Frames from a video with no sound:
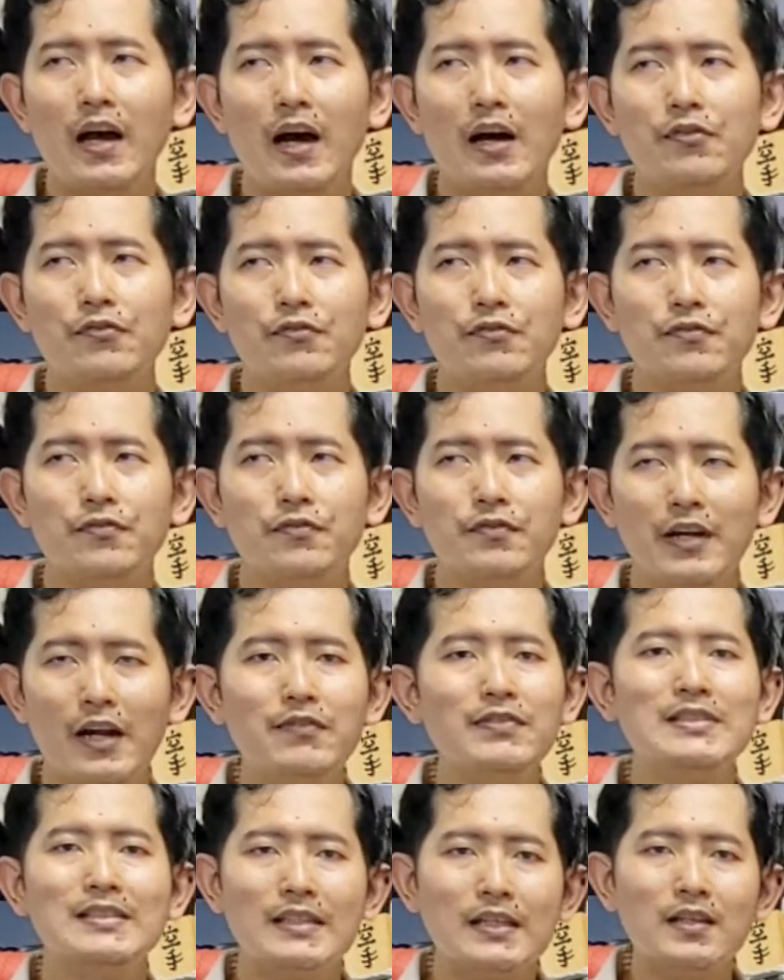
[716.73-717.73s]
I've
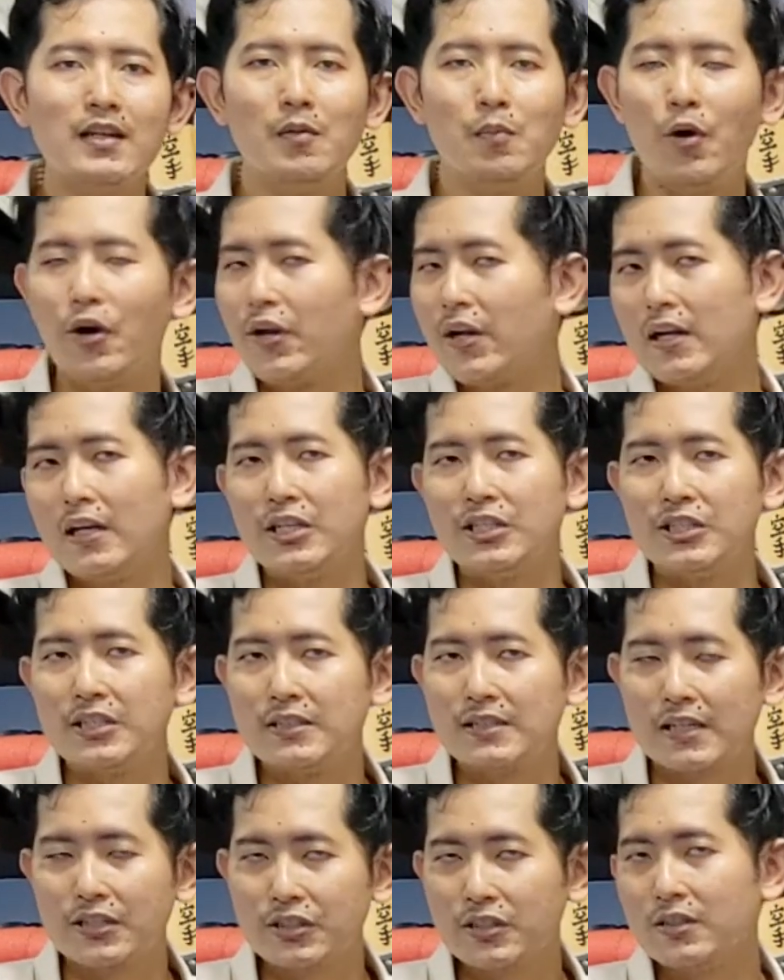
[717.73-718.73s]
never seen a modular
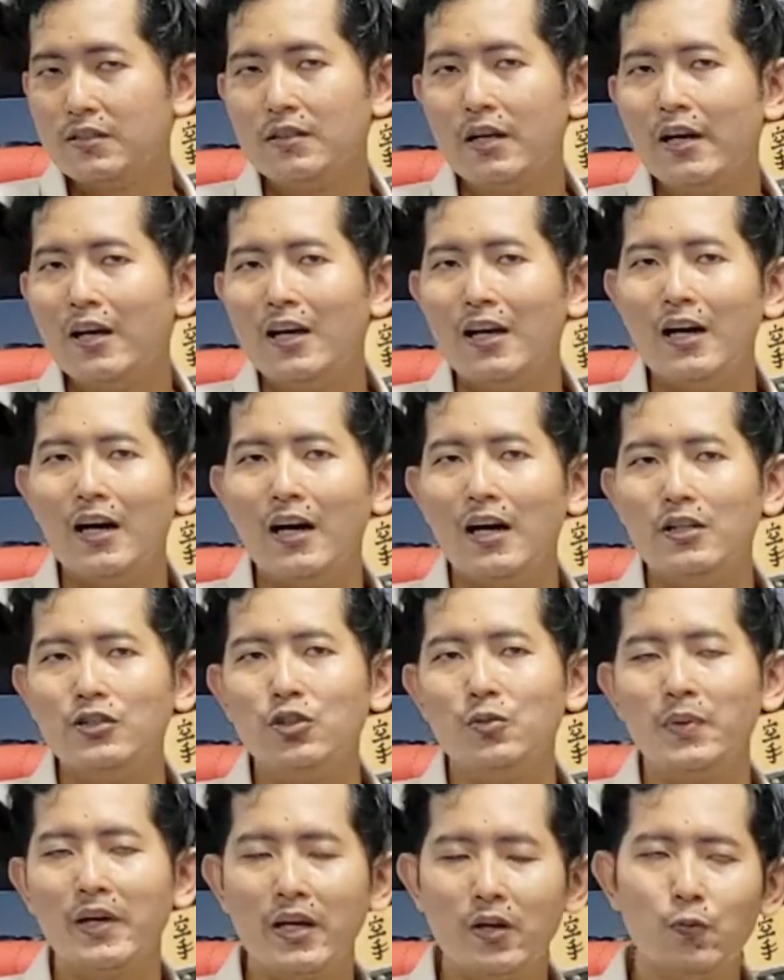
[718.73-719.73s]
Ishisashi to